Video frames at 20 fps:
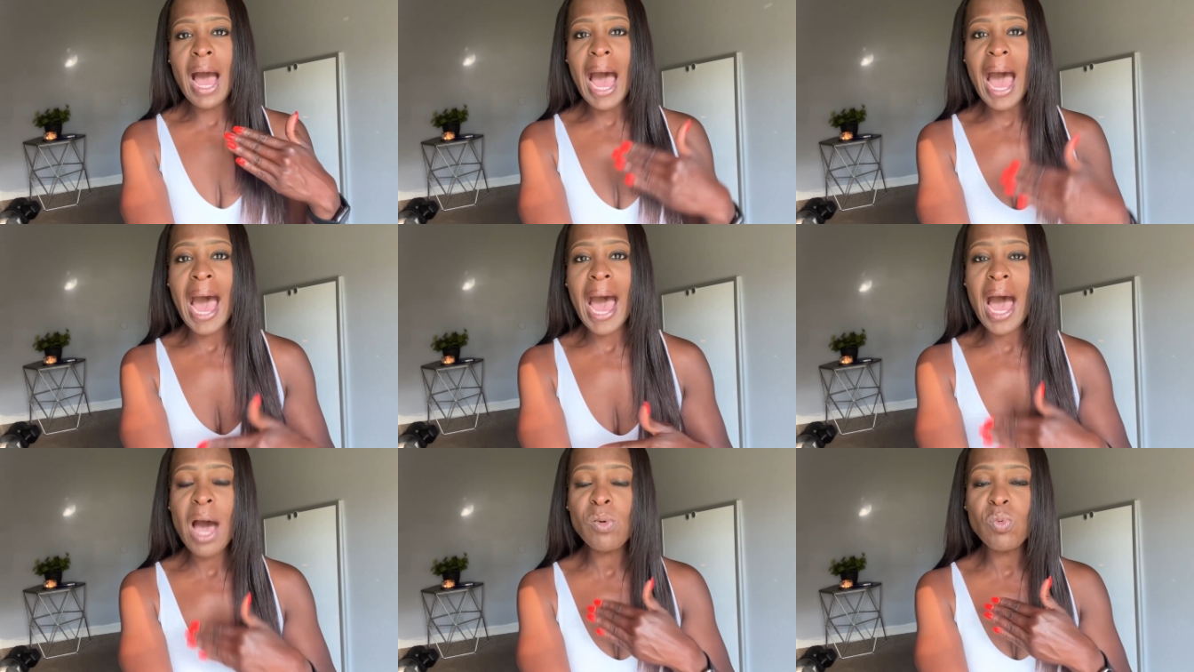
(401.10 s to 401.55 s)

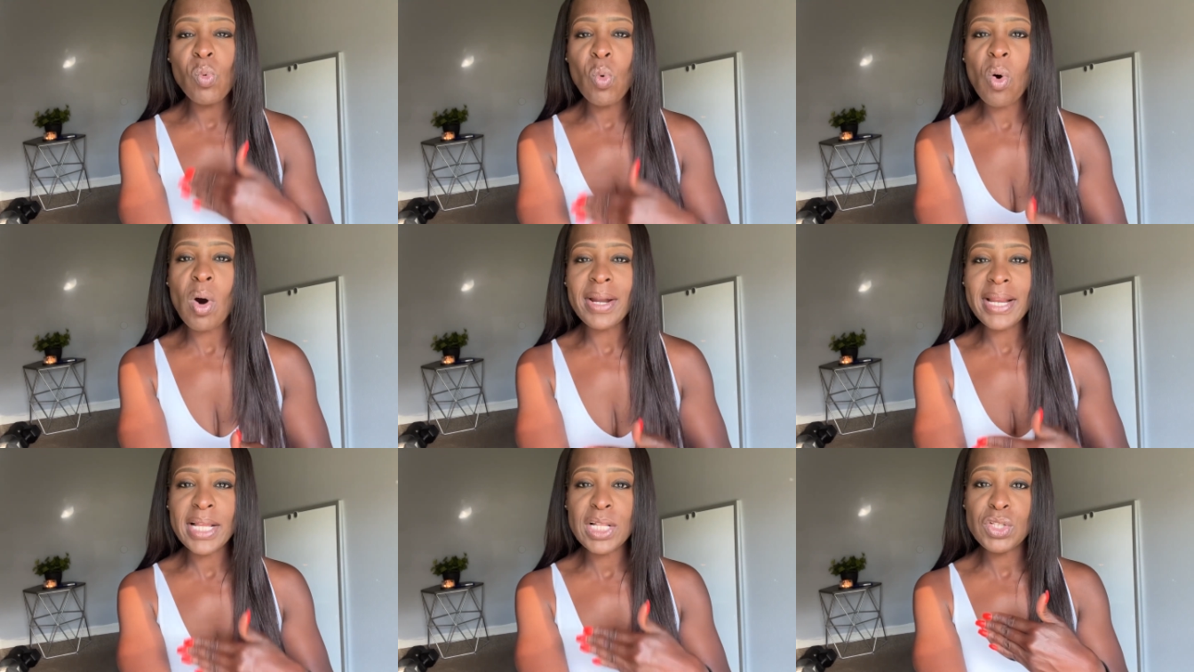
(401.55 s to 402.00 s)
I
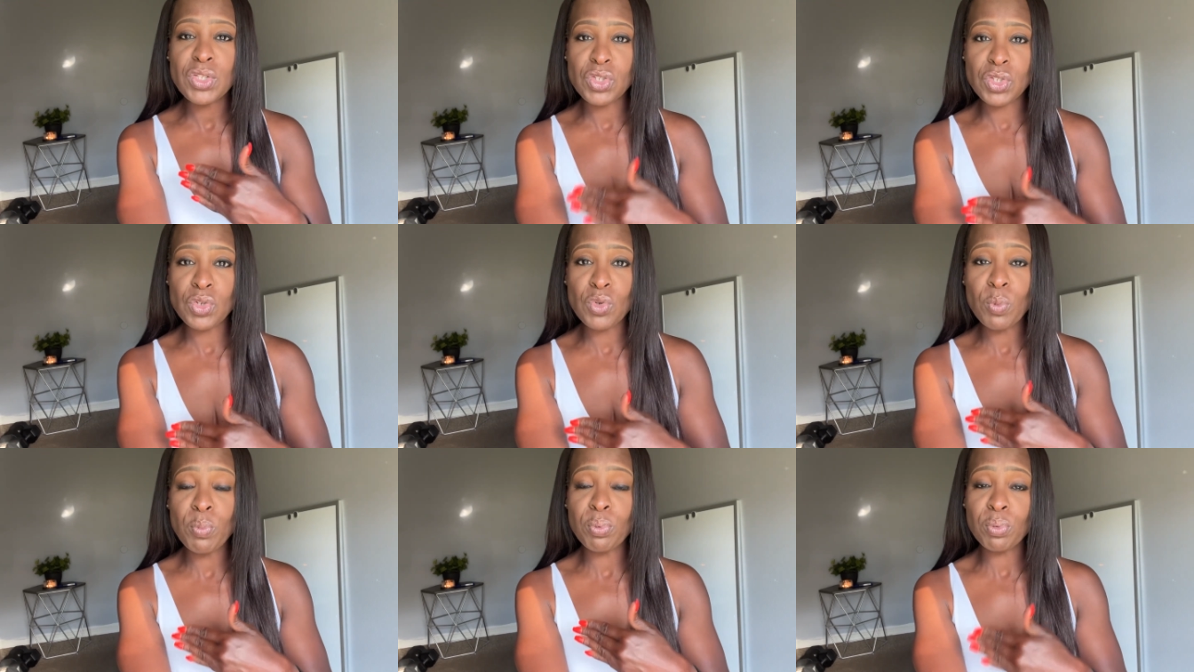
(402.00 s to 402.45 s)
wanted
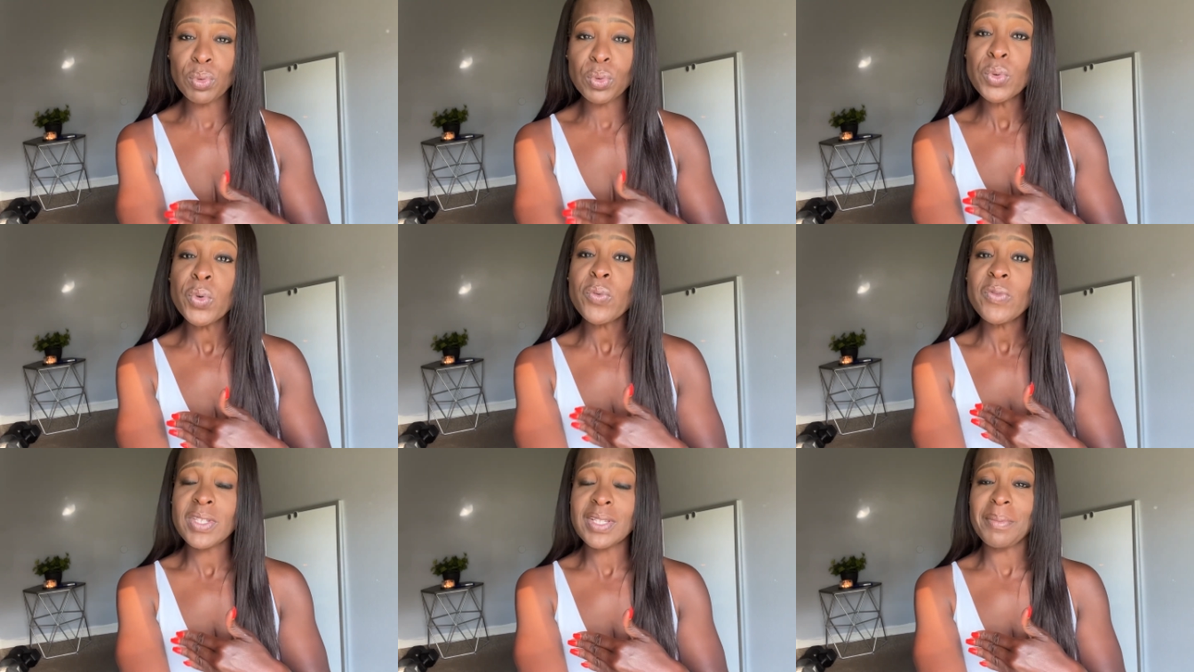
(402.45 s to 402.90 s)
to
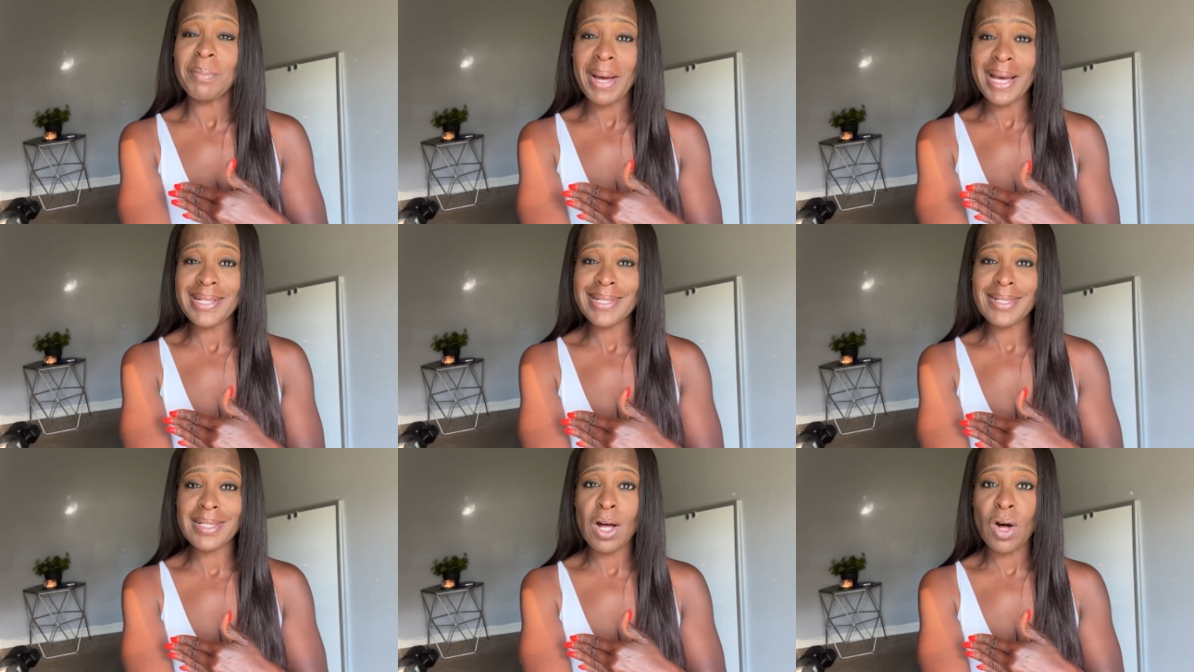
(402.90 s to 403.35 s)
prove to
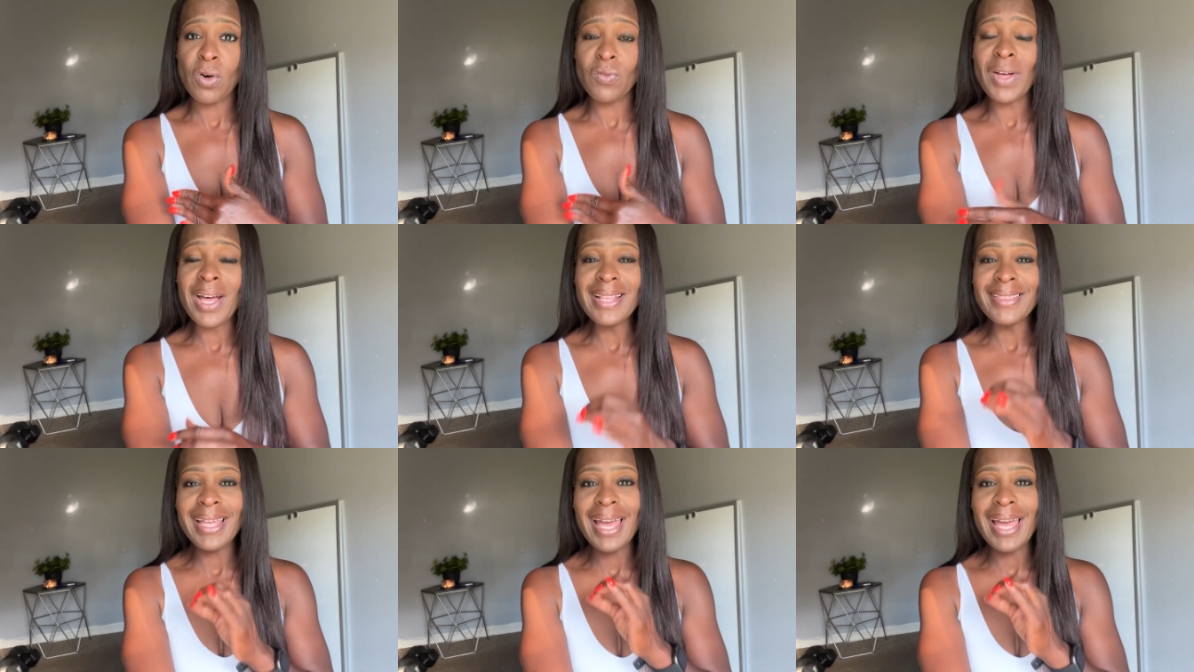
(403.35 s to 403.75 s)
myself